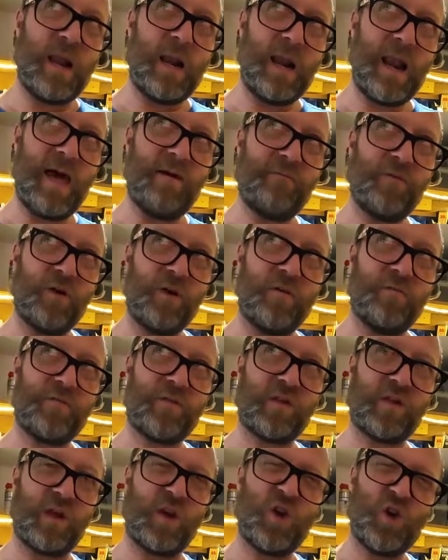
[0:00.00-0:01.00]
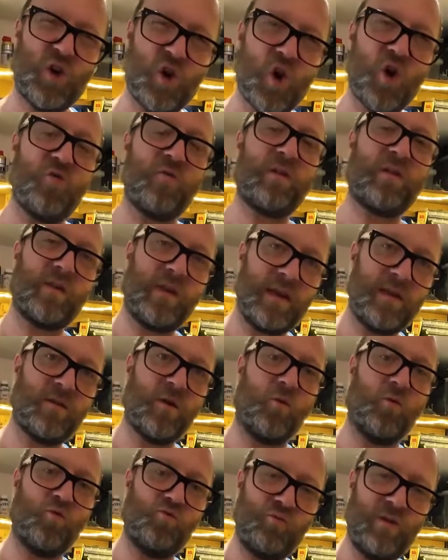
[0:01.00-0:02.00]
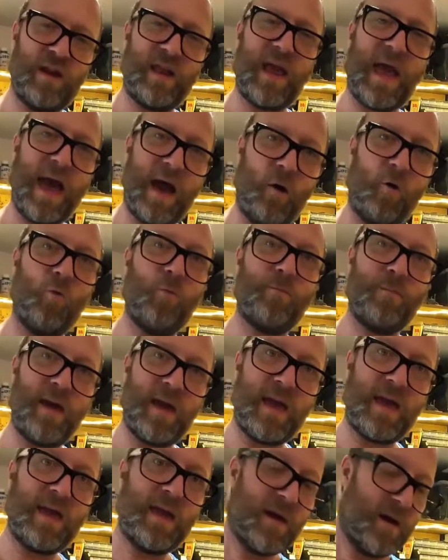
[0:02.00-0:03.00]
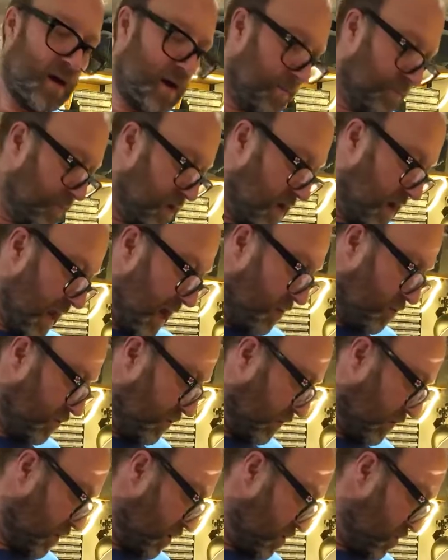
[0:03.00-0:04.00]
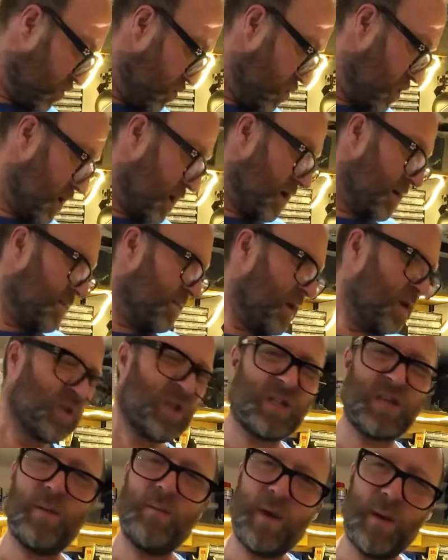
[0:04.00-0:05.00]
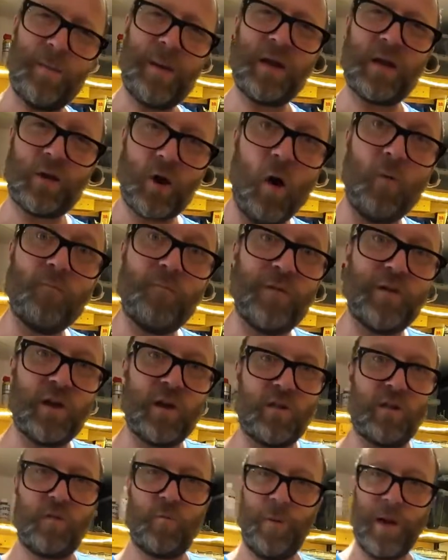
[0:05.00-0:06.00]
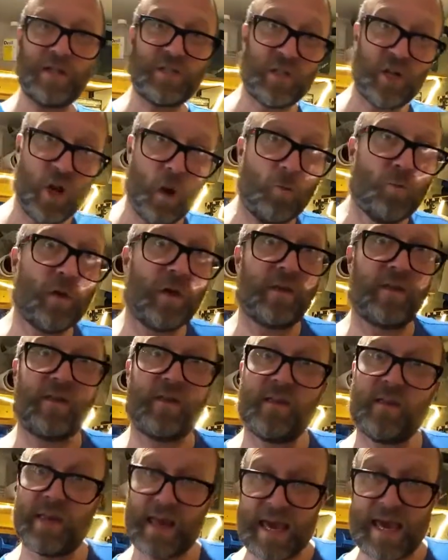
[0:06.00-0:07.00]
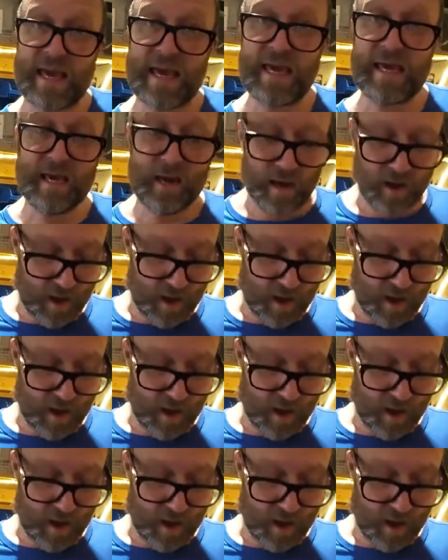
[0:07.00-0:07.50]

level of security that will really help me, you know, it just give me a bit of confidence, especially on the sea,